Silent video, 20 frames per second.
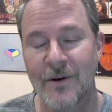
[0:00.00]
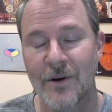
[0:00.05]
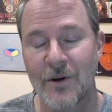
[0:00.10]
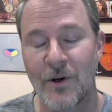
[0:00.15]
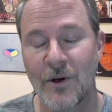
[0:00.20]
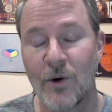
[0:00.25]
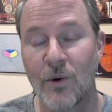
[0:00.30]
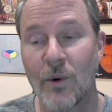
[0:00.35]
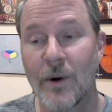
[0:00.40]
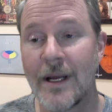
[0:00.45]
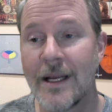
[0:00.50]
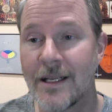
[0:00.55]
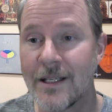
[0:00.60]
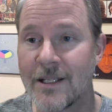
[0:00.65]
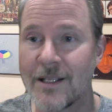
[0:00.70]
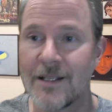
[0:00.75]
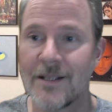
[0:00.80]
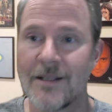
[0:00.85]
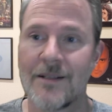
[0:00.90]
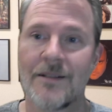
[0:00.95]
great
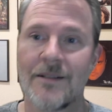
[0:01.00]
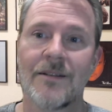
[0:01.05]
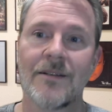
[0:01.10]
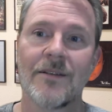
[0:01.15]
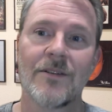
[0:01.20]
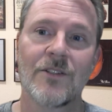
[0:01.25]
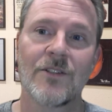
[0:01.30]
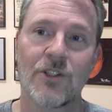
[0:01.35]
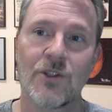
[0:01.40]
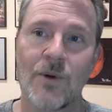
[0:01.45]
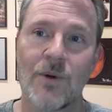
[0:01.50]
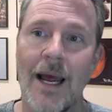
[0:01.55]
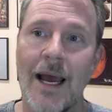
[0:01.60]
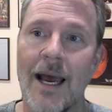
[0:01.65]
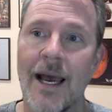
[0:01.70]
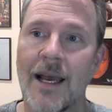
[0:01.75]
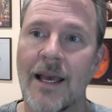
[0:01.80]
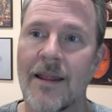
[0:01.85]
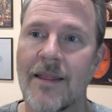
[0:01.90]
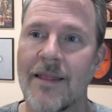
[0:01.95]

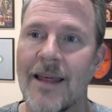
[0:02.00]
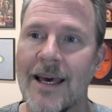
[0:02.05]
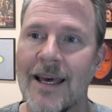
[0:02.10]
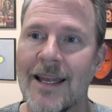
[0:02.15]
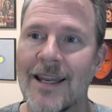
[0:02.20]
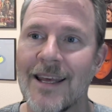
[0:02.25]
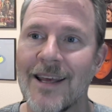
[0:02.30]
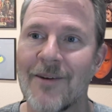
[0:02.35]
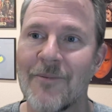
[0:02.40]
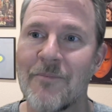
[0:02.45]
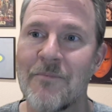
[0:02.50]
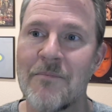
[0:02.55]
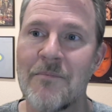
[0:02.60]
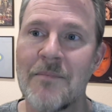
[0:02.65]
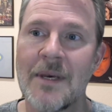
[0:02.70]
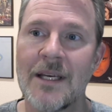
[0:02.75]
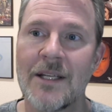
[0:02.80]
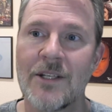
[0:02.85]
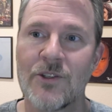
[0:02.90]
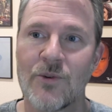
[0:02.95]
track that
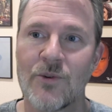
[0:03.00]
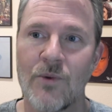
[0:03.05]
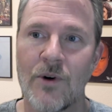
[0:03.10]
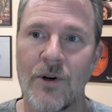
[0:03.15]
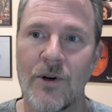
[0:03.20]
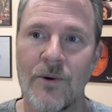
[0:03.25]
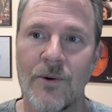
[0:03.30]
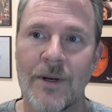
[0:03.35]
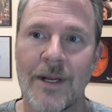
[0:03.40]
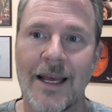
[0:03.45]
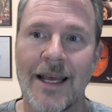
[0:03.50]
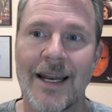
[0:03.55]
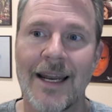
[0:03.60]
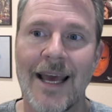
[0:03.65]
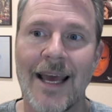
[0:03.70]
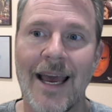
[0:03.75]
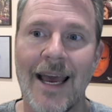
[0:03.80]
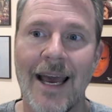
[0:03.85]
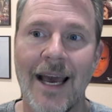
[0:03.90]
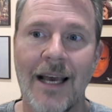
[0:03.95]
Mitch wrote and
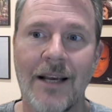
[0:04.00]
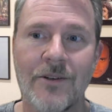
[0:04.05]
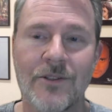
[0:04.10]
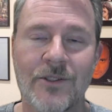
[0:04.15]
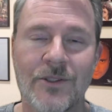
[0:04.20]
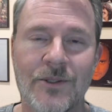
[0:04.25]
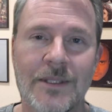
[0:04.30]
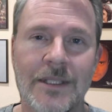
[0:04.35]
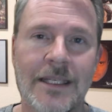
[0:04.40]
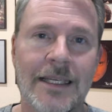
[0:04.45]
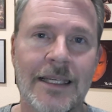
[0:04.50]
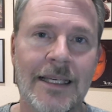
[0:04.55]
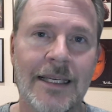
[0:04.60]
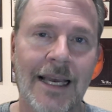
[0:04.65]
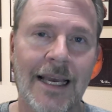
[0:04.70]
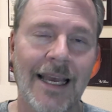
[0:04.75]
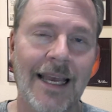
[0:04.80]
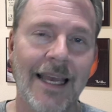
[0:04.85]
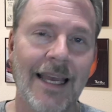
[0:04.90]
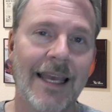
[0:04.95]
actually
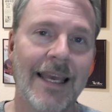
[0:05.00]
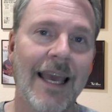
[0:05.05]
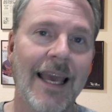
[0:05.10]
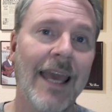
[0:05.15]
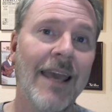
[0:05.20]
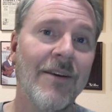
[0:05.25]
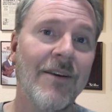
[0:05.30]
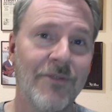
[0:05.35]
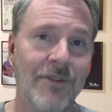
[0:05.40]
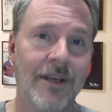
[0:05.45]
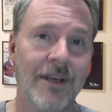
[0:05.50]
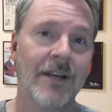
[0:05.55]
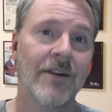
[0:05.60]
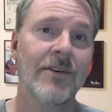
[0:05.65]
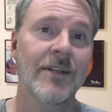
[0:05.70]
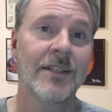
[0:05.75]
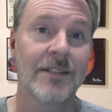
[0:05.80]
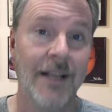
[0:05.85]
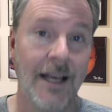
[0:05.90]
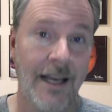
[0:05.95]
gave to
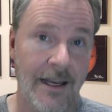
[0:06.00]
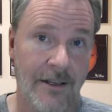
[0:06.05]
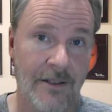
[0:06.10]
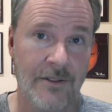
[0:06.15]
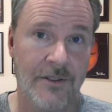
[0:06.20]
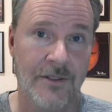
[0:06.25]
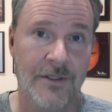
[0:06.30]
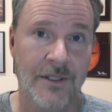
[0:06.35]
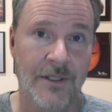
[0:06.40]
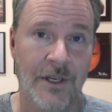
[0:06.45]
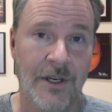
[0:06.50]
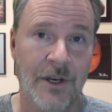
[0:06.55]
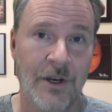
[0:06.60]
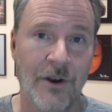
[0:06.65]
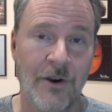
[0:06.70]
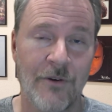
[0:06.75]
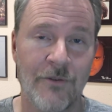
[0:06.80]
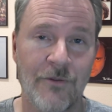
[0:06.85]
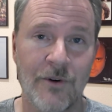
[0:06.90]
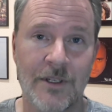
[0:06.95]
Harry Styles
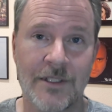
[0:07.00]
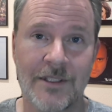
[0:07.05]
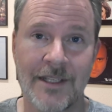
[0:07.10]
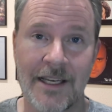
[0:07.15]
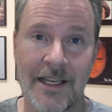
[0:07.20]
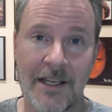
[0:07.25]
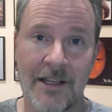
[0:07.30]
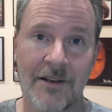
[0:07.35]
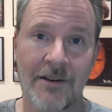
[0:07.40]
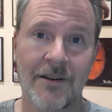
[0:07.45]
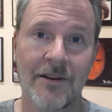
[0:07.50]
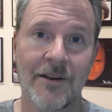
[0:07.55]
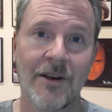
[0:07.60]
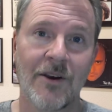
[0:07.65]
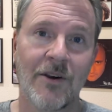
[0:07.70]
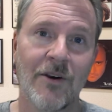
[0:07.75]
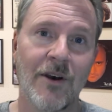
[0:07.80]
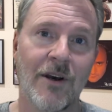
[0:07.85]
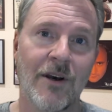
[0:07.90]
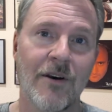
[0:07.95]
for a second
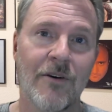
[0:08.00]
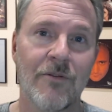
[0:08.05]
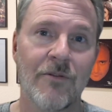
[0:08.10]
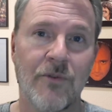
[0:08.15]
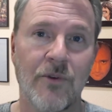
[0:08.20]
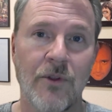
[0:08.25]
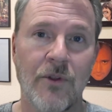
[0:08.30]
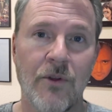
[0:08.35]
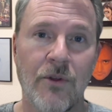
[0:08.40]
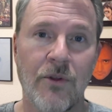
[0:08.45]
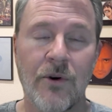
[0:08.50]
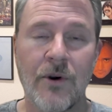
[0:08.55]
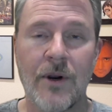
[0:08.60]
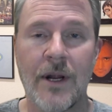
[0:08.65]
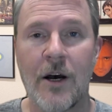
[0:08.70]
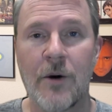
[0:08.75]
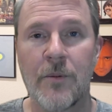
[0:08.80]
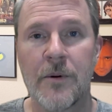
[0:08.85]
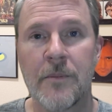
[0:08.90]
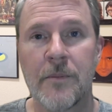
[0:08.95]
for the third
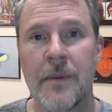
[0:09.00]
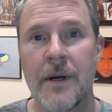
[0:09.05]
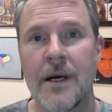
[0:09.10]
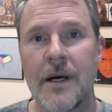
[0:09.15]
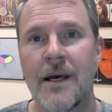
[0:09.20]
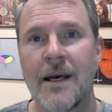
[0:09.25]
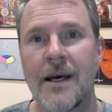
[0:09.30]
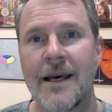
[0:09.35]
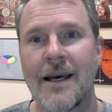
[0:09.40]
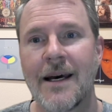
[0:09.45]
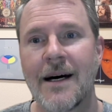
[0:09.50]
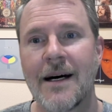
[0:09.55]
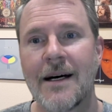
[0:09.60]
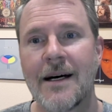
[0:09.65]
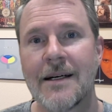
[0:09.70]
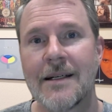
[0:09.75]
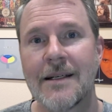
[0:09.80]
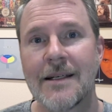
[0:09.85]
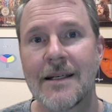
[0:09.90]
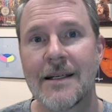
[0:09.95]
album,
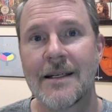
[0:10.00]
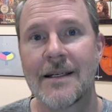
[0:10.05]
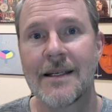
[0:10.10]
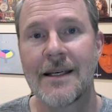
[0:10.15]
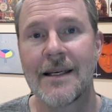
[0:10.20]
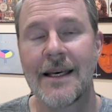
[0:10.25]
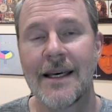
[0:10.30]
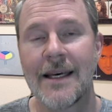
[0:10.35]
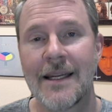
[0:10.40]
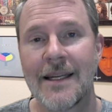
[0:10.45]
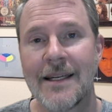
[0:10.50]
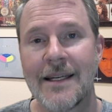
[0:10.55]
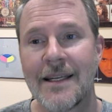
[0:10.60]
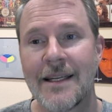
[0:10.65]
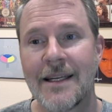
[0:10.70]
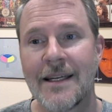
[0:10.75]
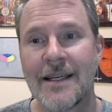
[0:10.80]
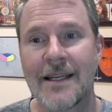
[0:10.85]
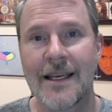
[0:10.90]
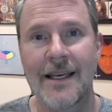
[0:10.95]
and it
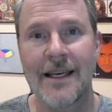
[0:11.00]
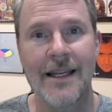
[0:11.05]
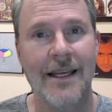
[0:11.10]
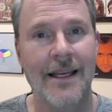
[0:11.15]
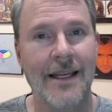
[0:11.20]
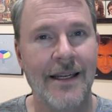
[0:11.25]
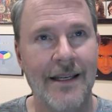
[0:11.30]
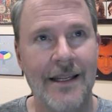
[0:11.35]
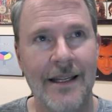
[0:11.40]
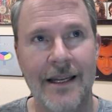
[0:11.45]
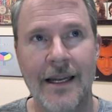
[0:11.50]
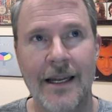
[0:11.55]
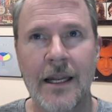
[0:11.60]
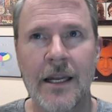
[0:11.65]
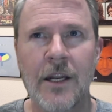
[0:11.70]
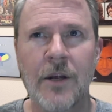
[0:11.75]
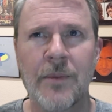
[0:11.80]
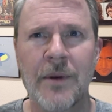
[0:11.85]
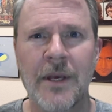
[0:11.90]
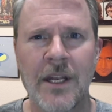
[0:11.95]
didn't
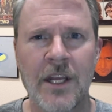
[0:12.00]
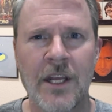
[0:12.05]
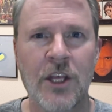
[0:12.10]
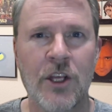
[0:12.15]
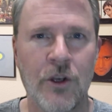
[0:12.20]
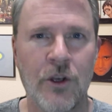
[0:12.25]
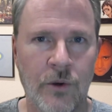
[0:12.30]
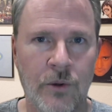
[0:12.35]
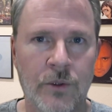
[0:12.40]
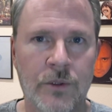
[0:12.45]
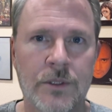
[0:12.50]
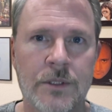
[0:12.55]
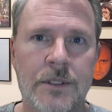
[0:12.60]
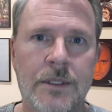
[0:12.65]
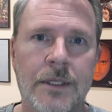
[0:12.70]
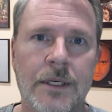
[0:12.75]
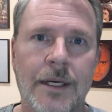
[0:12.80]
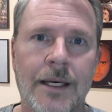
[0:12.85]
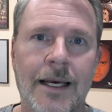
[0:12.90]
end up getting used.